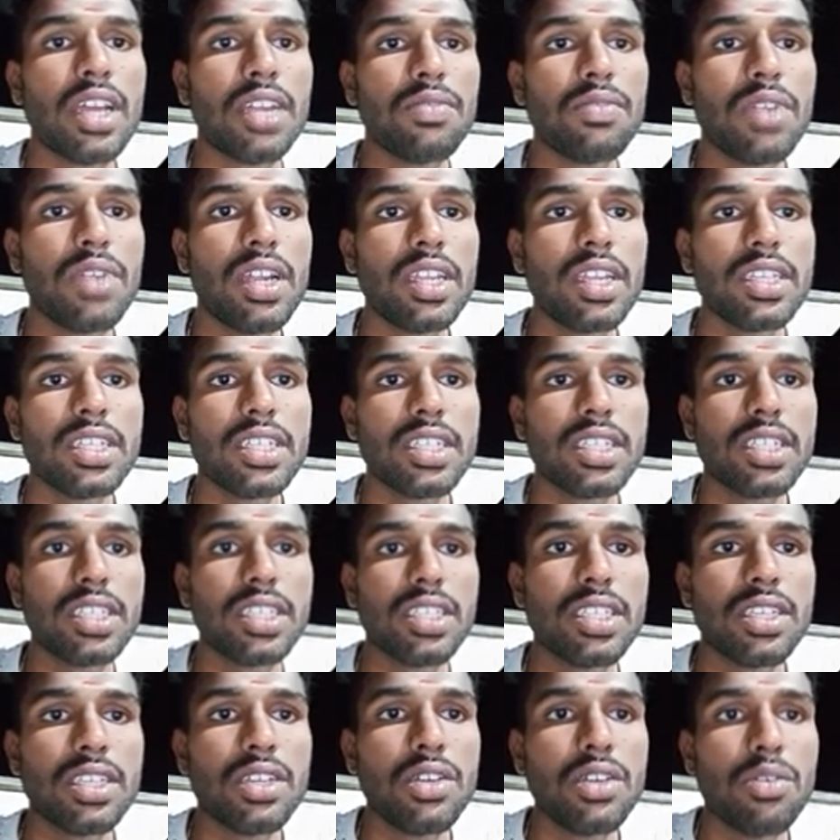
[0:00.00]
Advantages:
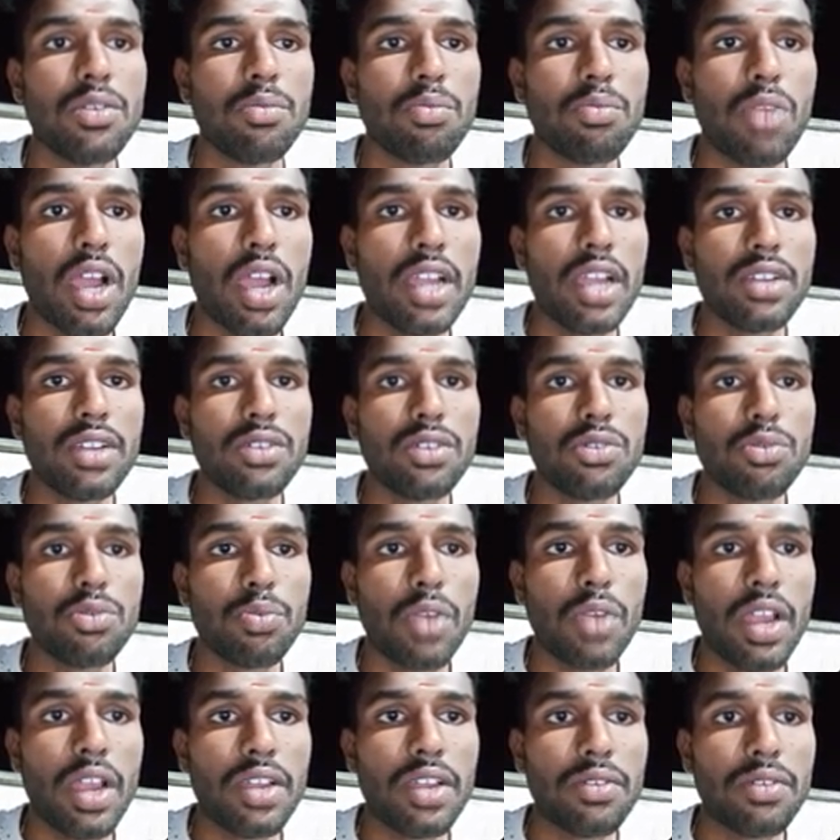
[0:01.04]

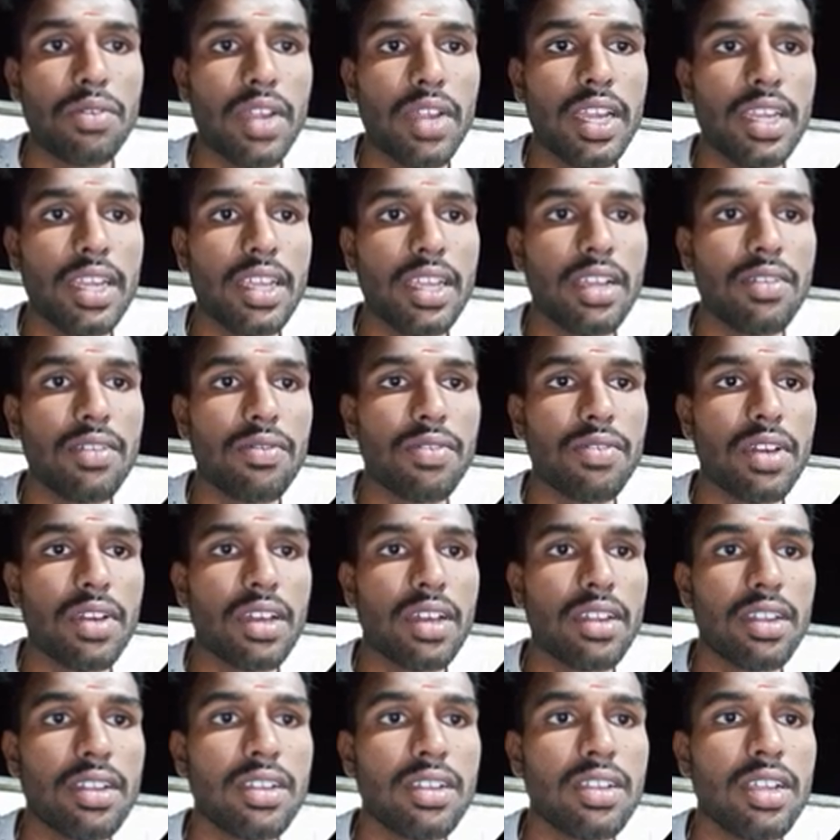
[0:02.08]
point-to-point writing
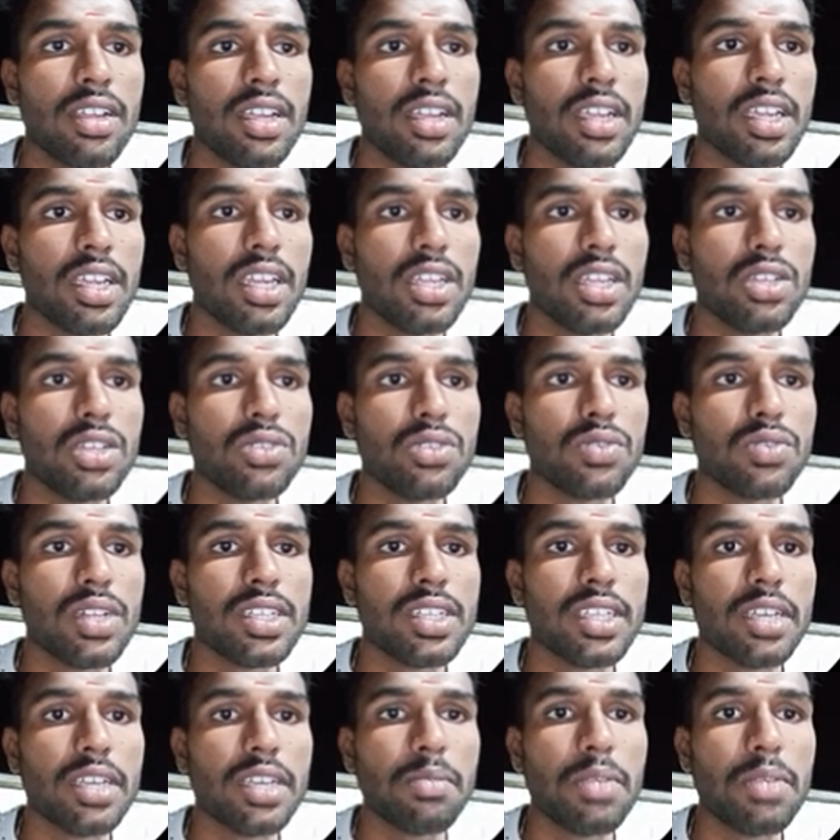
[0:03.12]
for individual
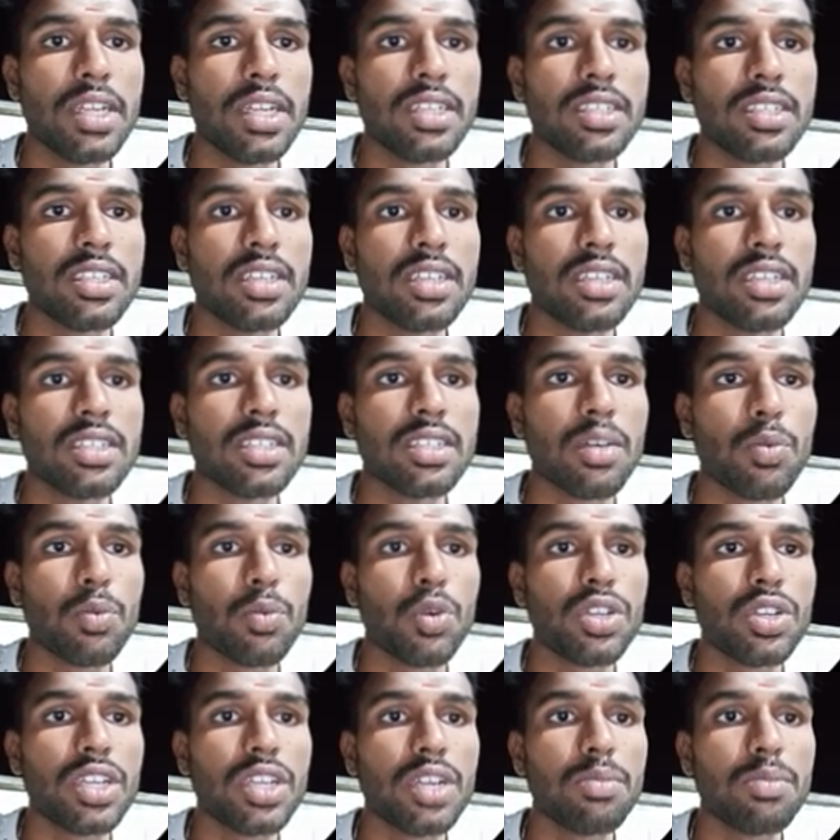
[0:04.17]
segments,
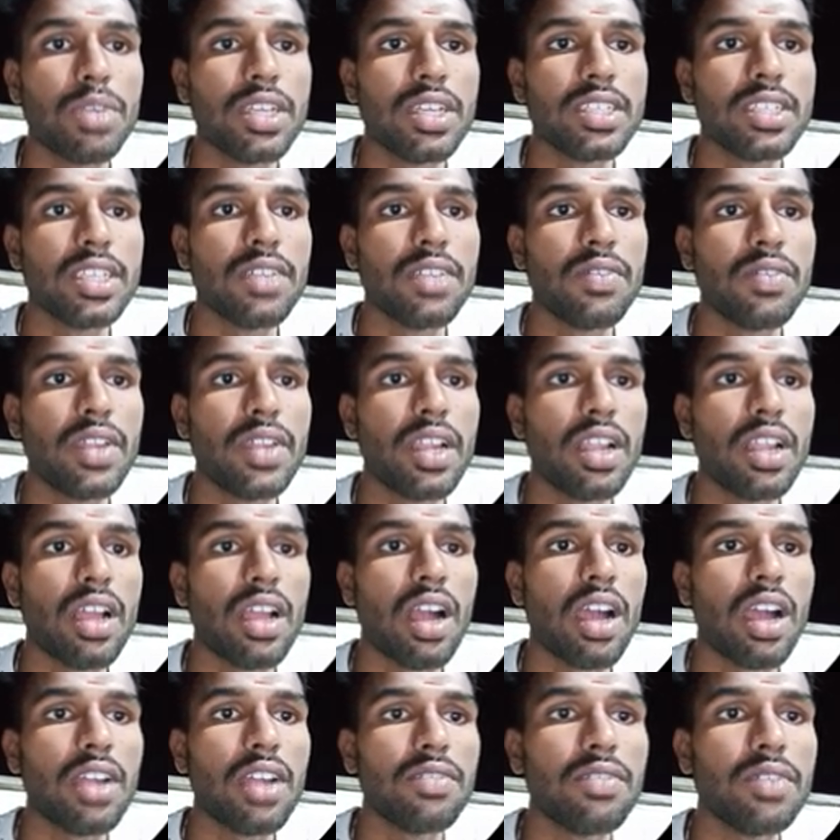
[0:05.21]
supported by several
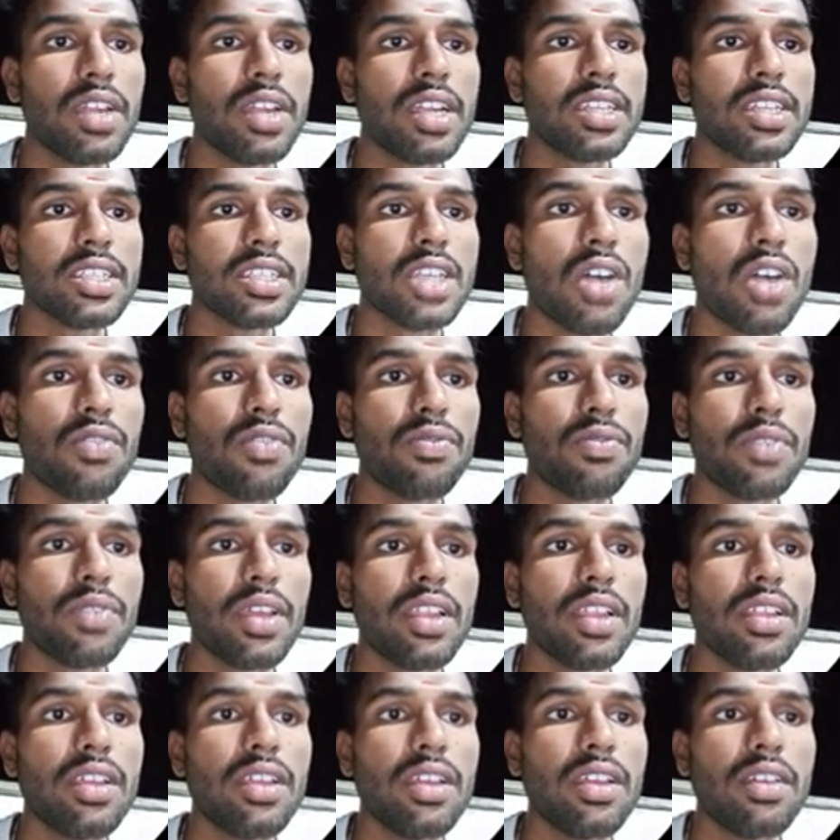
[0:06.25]
hardware and
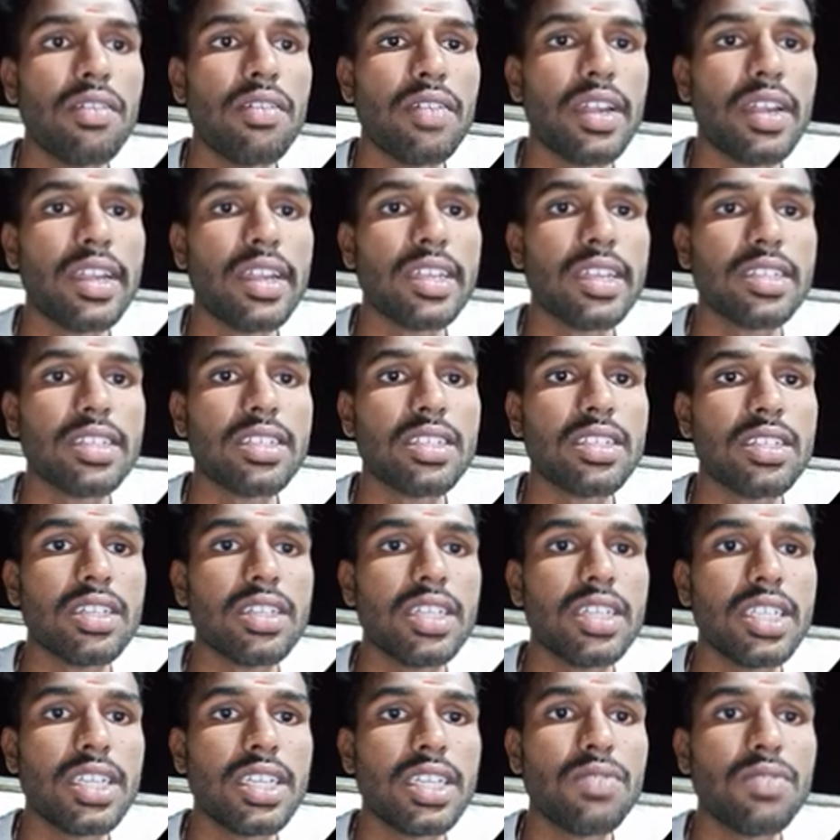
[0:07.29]
software vendors.
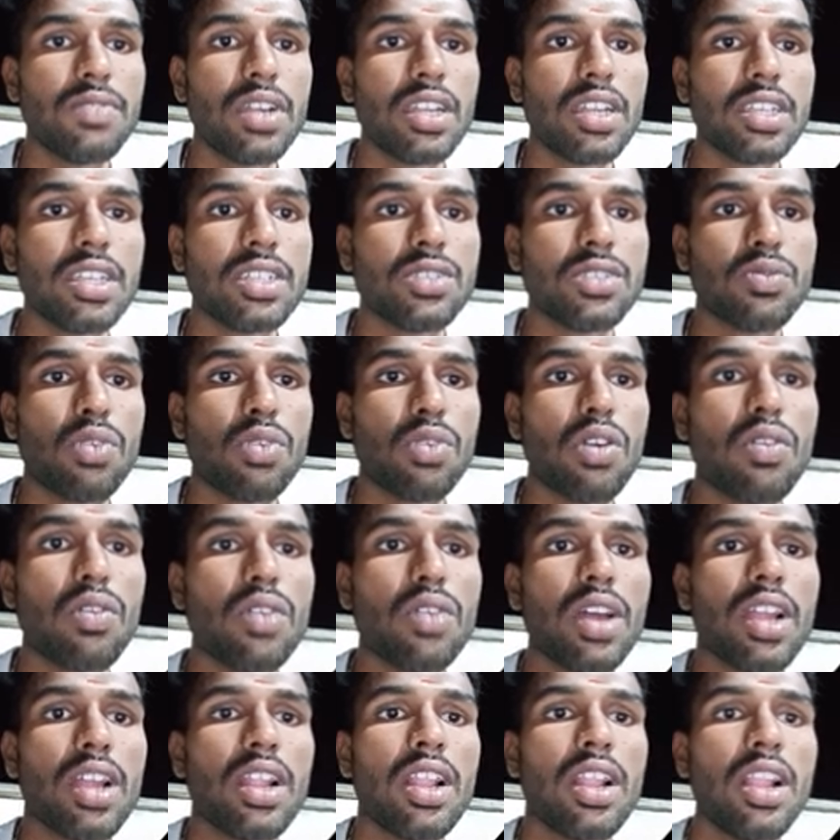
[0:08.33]
Disadvantages:
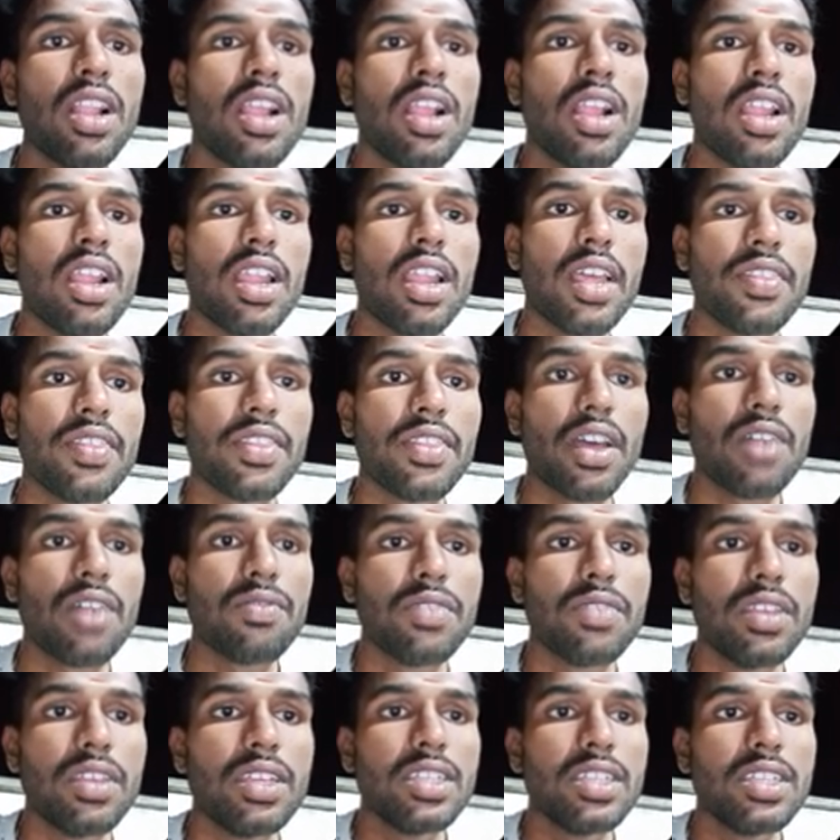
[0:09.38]
overall length
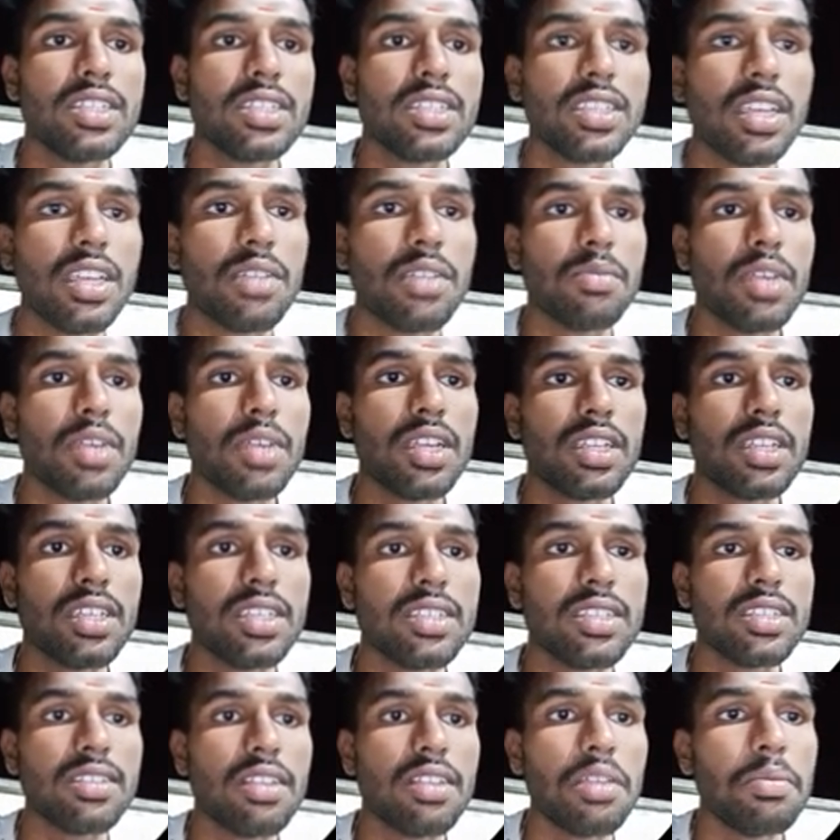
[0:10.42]
of each segment
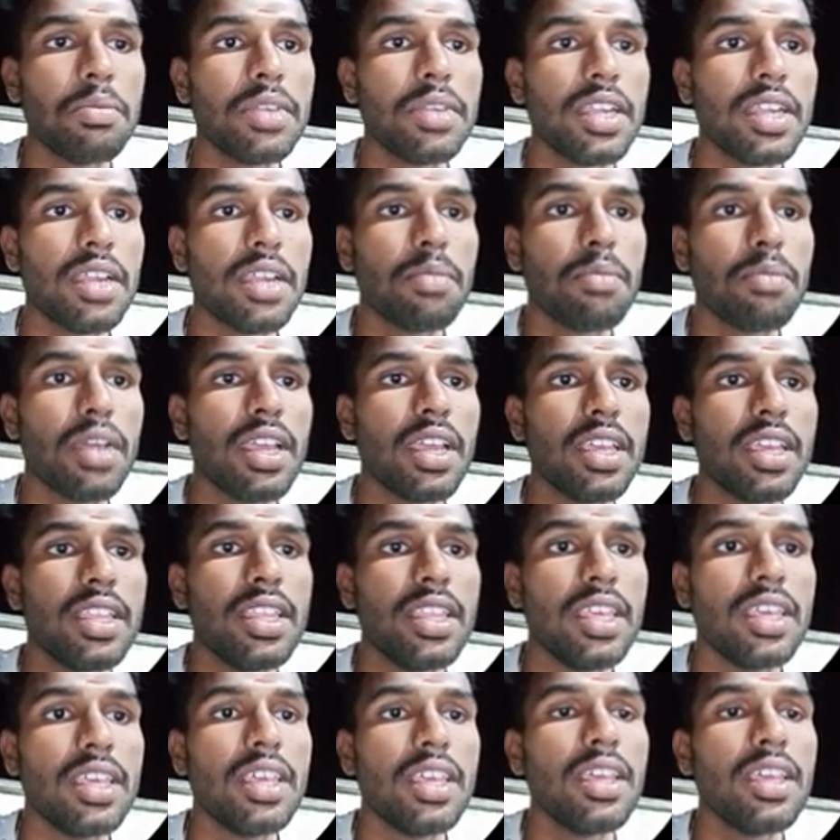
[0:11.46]
is limited by
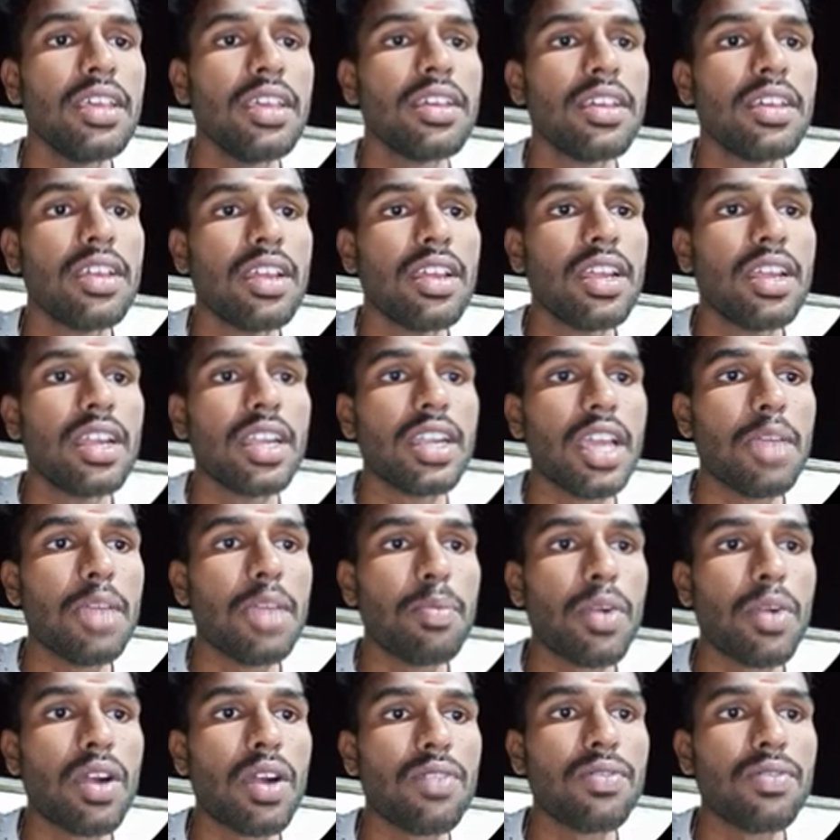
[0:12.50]
the
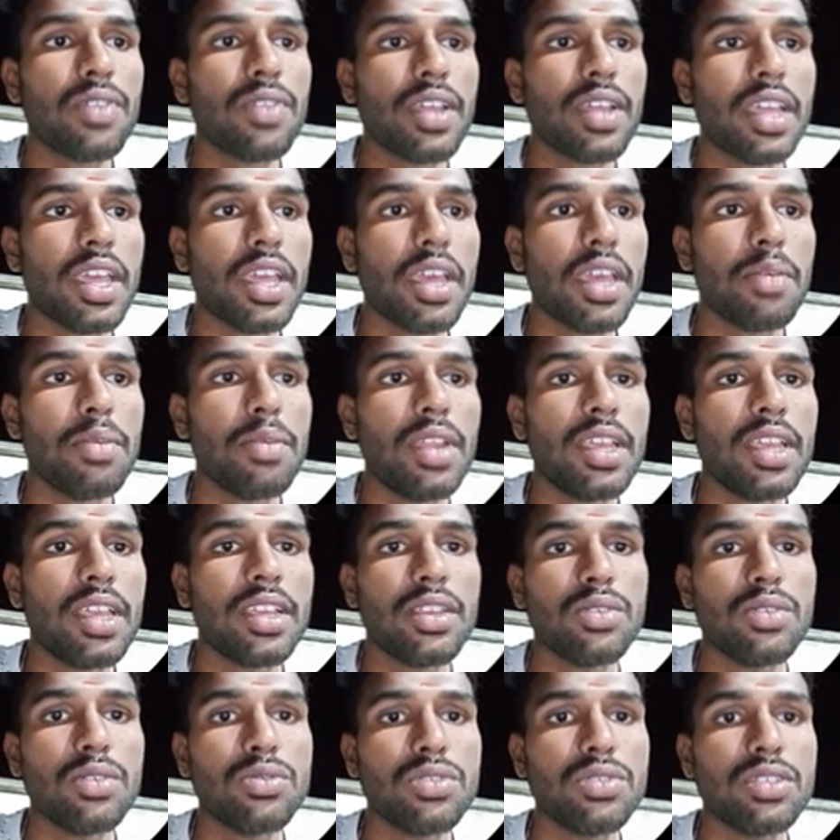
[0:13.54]
type of
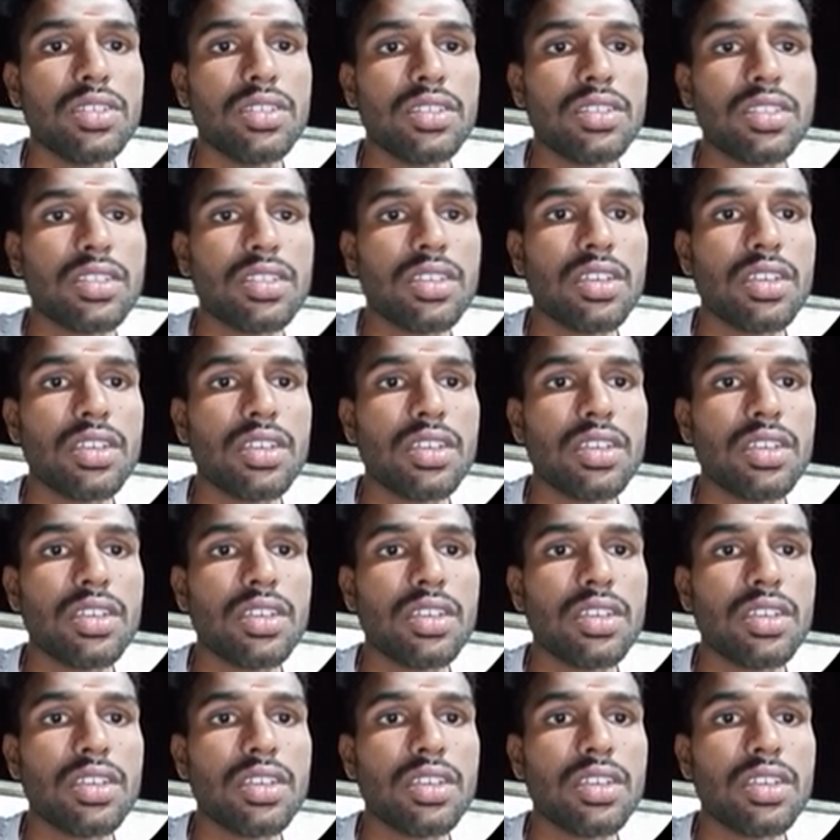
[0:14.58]
cabling uses.